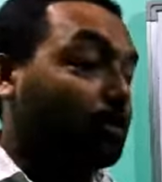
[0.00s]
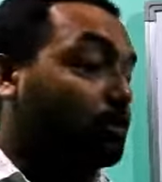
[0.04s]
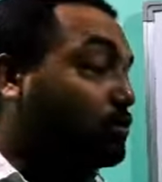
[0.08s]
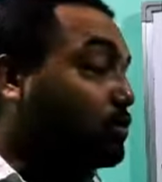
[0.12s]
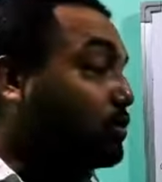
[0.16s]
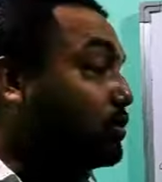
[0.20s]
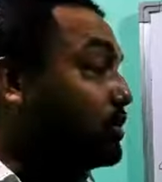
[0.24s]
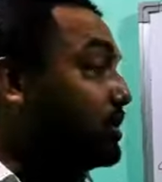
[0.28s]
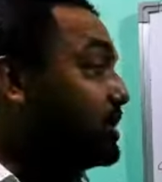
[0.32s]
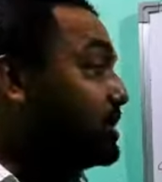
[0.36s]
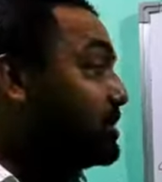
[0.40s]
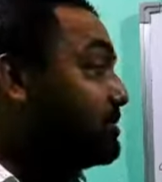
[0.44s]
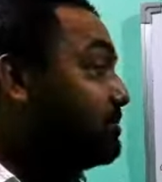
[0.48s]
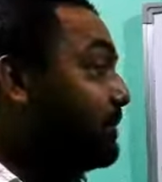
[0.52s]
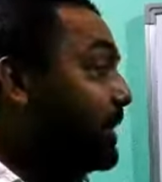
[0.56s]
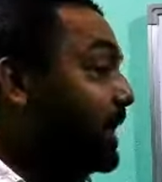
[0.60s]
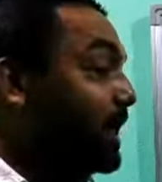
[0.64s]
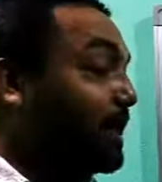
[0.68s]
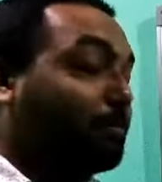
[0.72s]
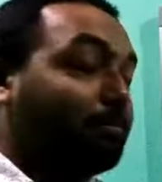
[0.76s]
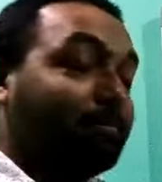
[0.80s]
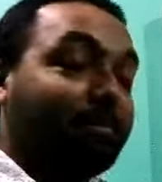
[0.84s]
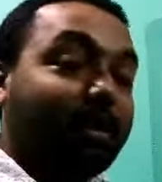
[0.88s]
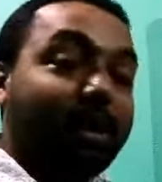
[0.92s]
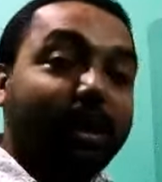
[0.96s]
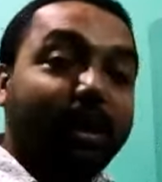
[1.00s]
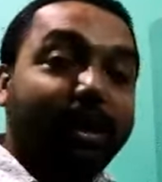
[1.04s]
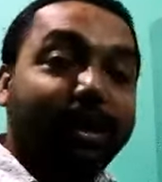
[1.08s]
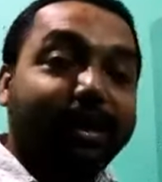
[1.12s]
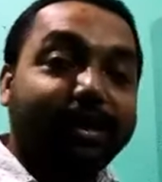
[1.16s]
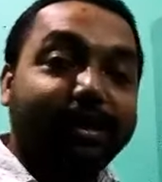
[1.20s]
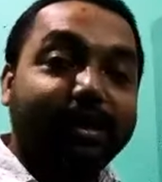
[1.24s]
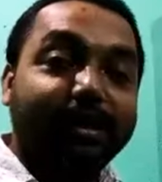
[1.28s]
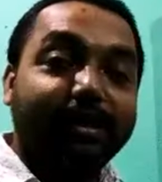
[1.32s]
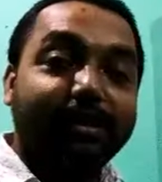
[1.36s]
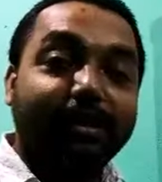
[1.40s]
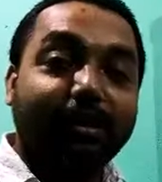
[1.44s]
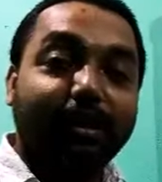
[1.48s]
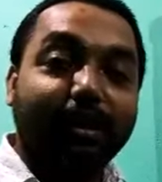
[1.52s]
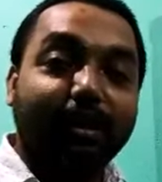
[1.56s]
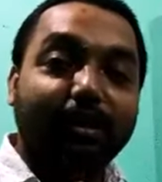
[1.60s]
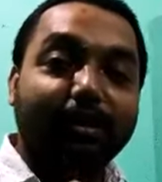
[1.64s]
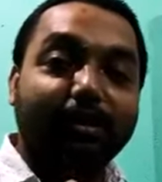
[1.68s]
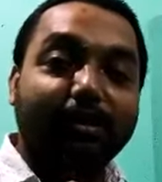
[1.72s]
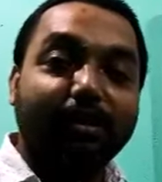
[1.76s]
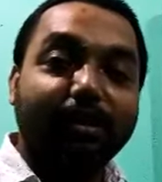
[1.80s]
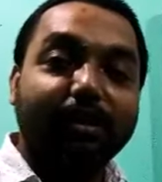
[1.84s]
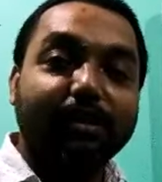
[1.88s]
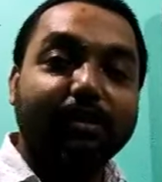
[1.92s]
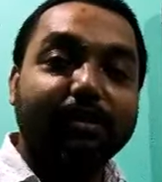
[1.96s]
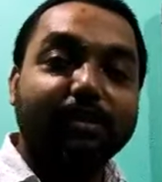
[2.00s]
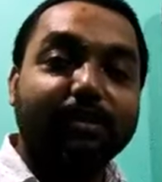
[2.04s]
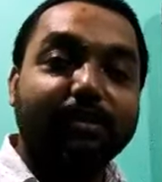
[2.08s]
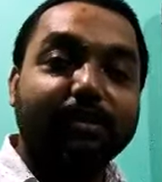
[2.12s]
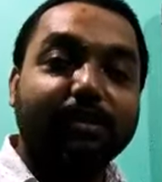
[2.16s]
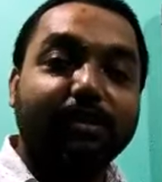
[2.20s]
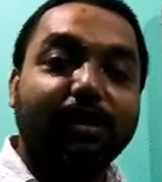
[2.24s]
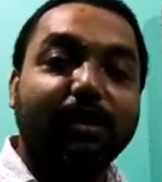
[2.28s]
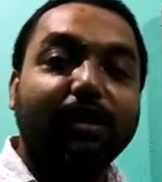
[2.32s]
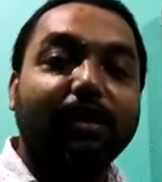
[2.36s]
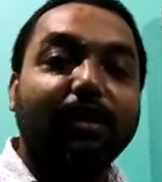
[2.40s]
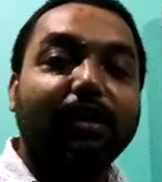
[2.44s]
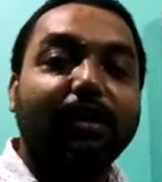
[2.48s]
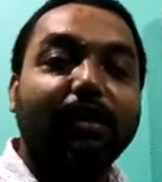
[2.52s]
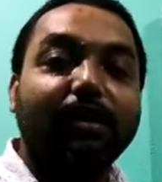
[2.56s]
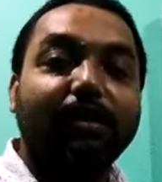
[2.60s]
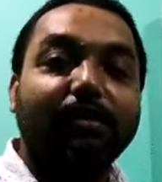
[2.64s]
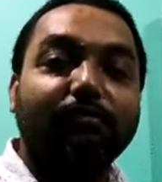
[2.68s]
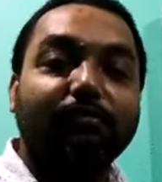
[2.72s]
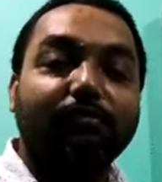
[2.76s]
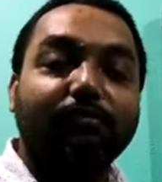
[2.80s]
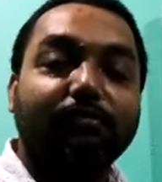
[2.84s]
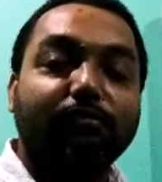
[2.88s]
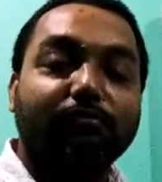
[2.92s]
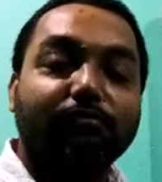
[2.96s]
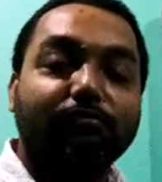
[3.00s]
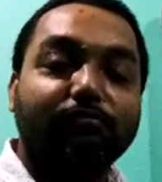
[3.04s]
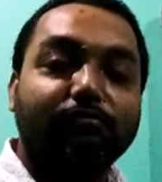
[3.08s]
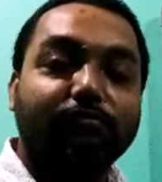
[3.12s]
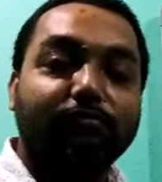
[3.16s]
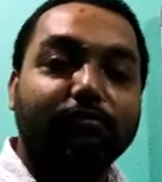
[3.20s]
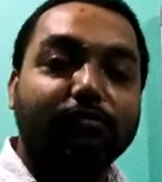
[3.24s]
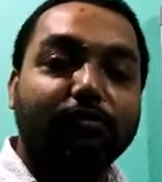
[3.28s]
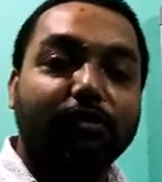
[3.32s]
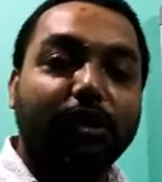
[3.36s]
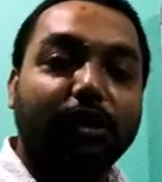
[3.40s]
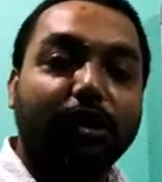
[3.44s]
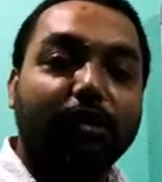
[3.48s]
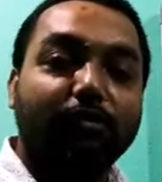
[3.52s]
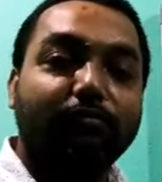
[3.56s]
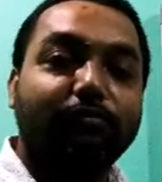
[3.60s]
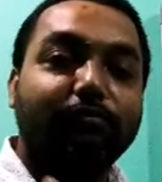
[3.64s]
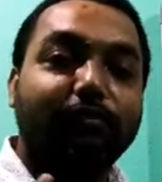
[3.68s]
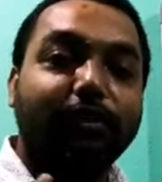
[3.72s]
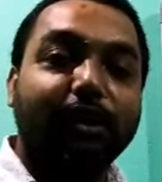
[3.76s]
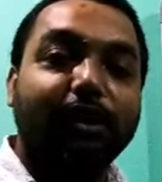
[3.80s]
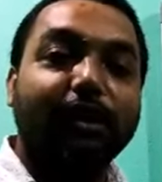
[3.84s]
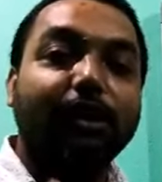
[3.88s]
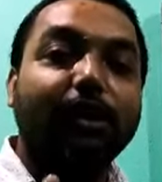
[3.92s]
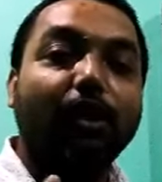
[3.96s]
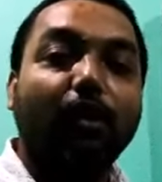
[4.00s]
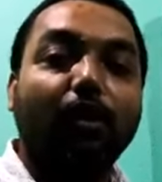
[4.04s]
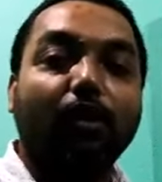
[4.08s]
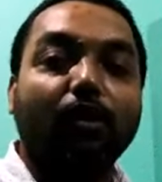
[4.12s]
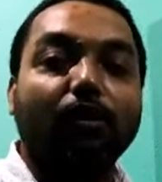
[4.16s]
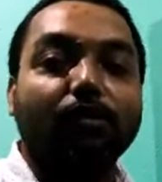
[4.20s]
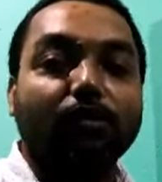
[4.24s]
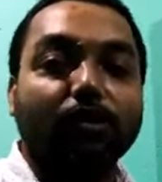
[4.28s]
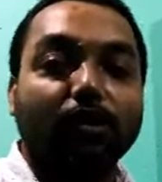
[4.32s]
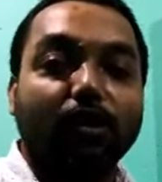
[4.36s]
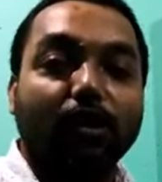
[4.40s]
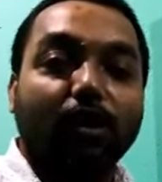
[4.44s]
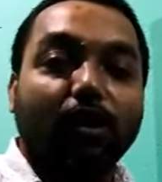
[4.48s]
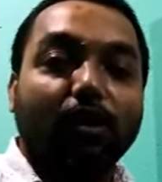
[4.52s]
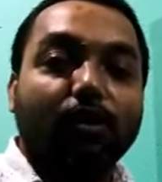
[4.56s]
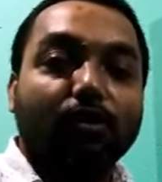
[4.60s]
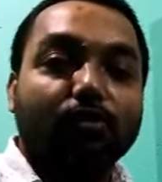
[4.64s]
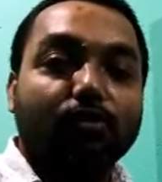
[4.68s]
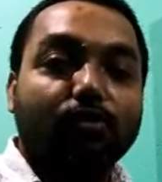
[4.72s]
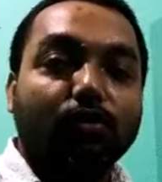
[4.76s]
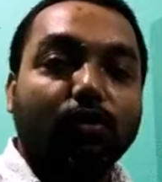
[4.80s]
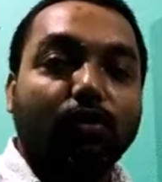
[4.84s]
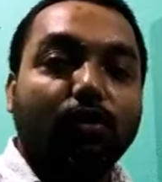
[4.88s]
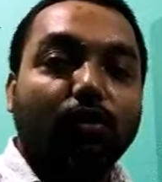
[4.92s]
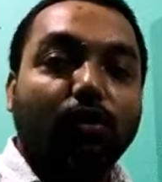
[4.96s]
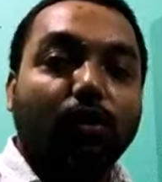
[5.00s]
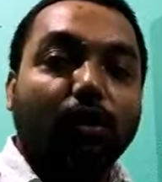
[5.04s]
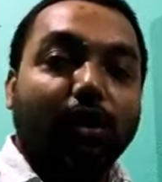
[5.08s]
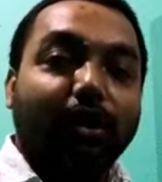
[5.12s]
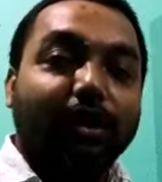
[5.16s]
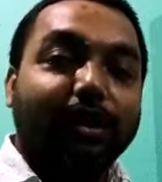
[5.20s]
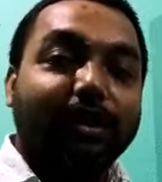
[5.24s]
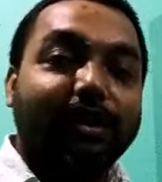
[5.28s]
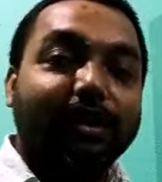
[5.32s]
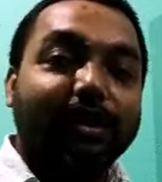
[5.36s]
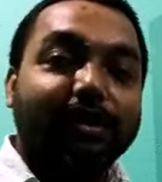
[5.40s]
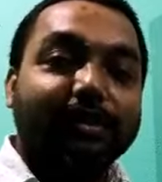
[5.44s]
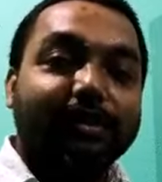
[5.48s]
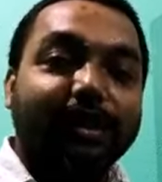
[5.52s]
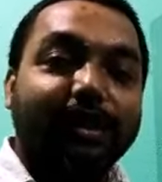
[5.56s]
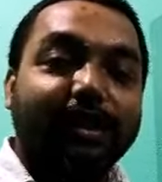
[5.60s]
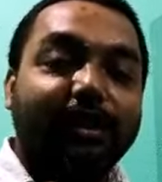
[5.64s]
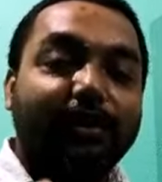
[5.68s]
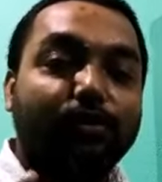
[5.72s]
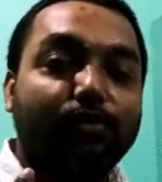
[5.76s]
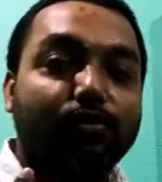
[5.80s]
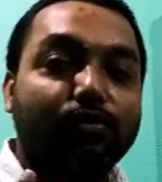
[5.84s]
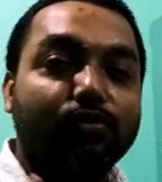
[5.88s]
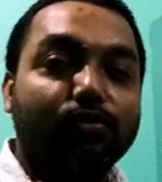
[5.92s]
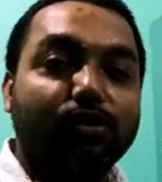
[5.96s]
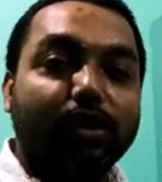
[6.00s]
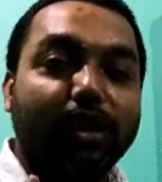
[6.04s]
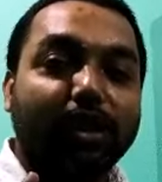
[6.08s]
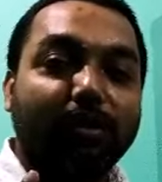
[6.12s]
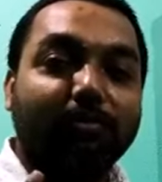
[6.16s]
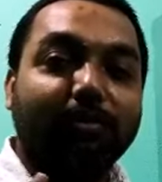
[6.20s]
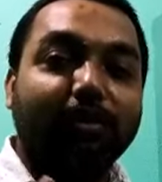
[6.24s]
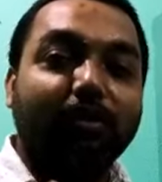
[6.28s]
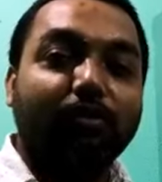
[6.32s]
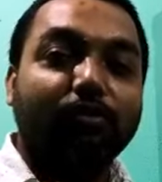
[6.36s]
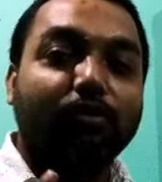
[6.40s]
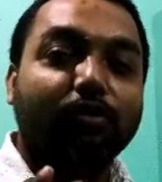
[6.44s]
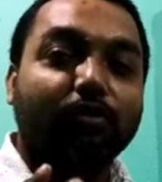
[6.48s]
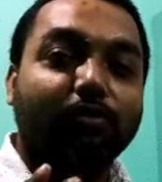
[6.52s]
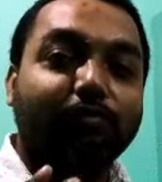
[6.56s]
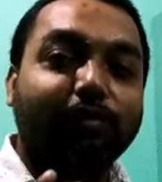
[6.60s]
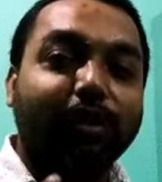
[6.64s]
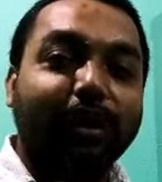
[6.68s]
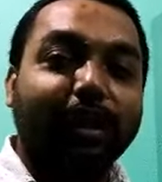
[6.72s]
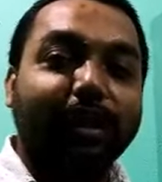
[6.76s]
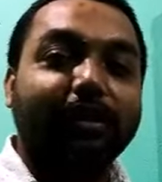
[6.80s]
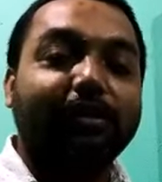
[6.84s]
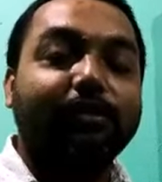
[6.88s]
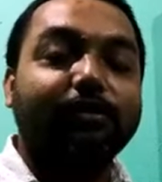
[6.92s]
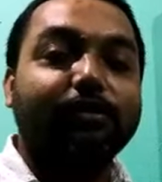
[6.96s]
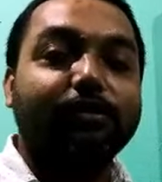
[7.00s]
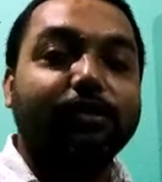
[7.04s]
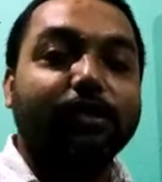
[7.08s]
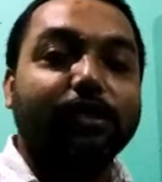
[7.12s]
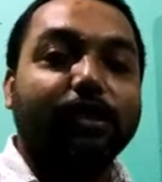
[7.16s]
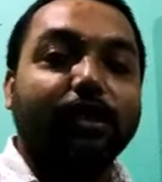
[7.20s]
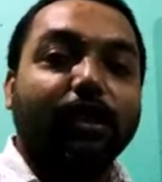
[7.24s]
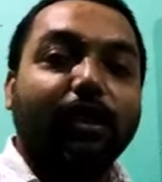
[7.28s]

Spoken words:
So this magma is very hot, so it has a huge amount of energy.